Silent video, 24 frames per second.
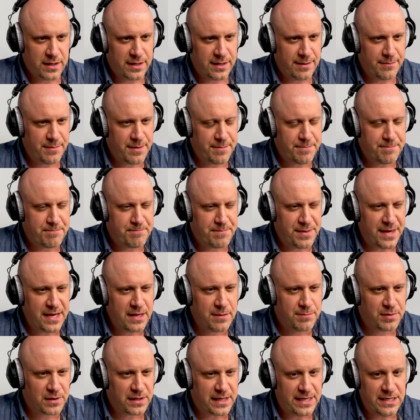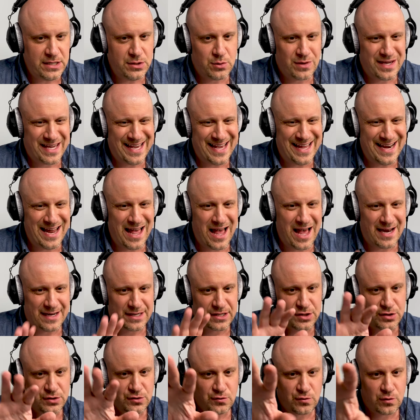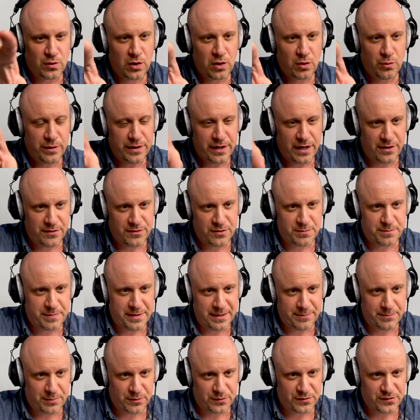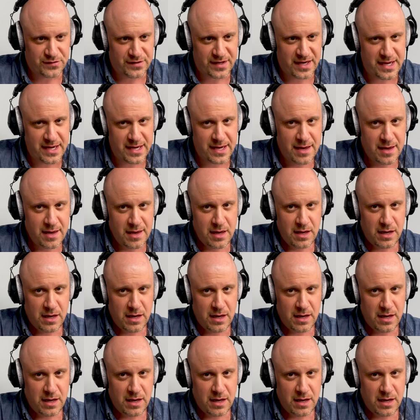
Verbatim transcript: and I'm a big believer, and you cannot control what other people see